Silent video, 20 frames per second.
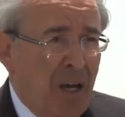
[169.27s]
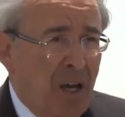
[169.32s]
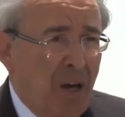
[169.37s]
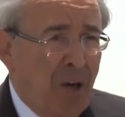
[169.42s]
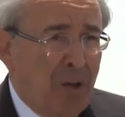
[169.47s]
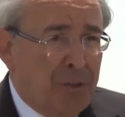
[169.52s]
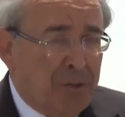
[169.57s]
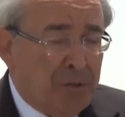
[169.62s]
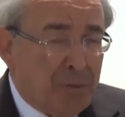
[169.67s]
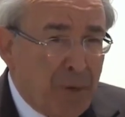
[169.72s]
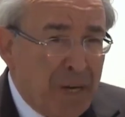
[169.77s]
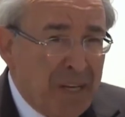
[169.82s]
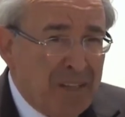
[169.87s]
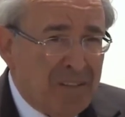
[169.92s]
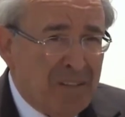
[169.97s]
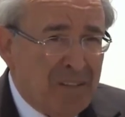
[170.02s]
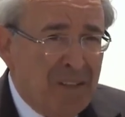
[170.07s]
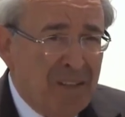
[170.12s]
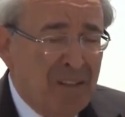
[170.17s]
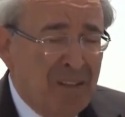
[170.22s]
a threat,
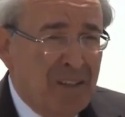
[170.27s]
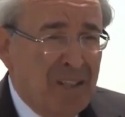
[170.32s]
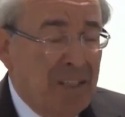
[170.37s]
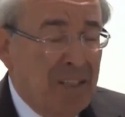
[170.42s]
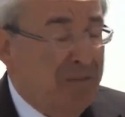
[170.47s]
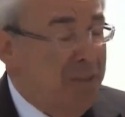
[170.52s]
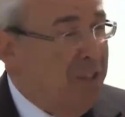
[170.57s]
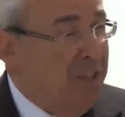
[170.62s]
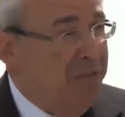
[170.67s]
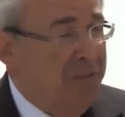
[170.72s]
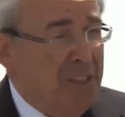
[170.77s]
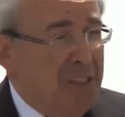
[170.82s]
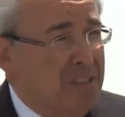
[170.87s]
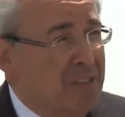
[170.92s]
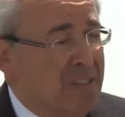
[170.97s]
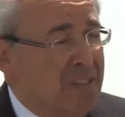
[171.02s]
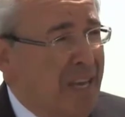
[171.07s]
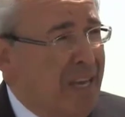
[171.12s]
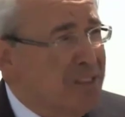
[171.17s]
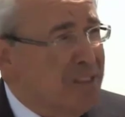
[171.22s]
even if
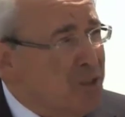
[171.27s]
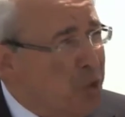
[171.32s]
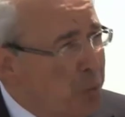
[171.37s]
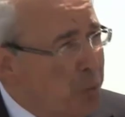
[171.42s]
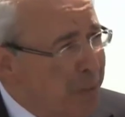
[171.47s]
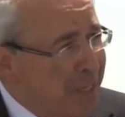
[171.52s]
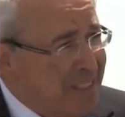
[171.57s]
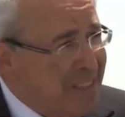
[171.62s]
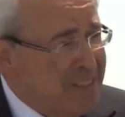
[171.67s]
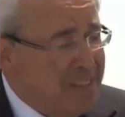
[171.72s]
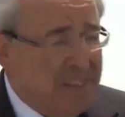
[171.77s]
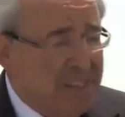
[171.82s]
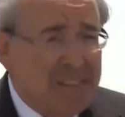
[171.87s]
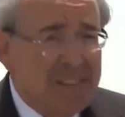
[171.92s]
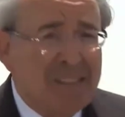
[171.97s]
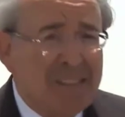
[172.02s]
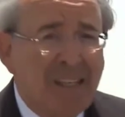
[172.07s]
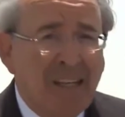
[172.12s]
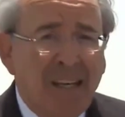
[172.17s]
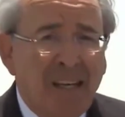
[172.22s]
it has no
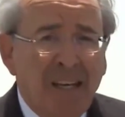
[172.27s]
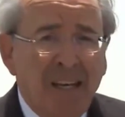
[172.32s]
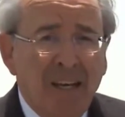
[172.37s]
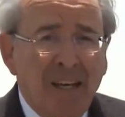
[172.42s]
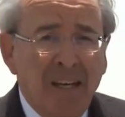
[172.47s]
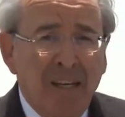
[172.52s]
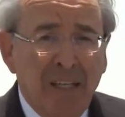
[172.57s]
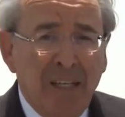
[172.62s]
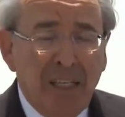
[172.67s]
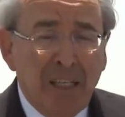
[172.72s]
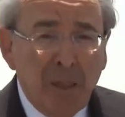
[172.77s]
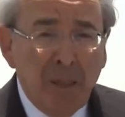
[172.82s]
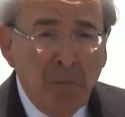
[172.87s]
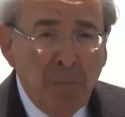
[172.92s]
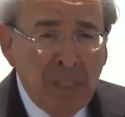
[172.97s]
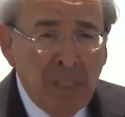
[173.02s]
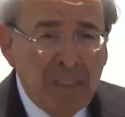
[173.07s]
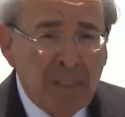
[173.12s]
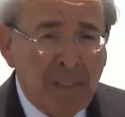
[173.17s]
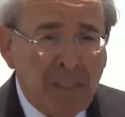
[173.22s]
basis, it
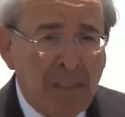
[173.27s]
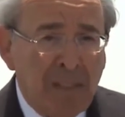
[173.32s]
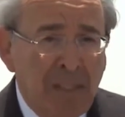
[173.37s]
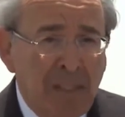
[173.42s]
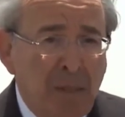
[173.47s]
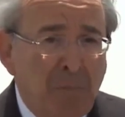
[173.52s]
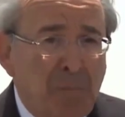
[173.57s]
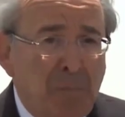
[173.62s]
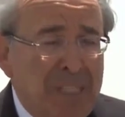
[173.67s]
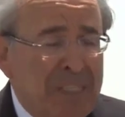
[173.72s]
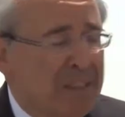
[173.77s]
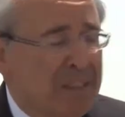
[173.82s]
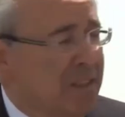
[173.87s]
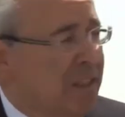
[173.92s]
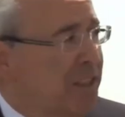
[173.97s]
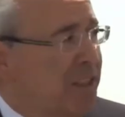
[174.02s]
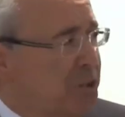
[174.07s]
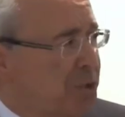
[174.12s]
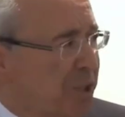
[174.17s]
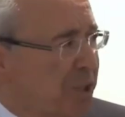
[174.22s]

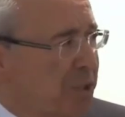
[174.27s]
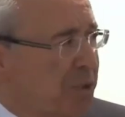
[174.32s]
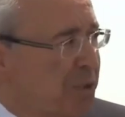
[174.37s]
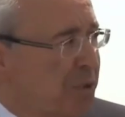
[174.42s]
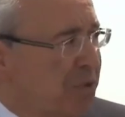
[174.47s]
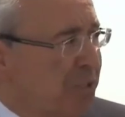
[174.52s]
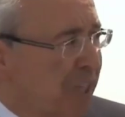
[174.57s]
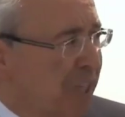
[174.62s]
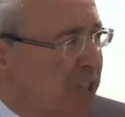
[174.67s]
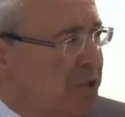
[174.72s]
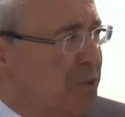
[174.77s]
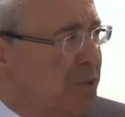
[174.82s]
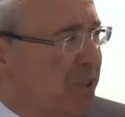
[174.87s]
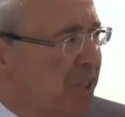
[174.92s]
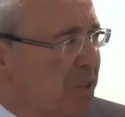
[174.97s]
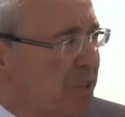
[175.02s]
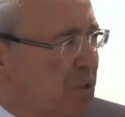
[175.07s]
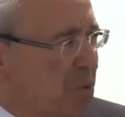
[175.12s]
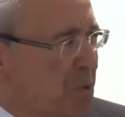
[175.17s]
immediately triggers hatred as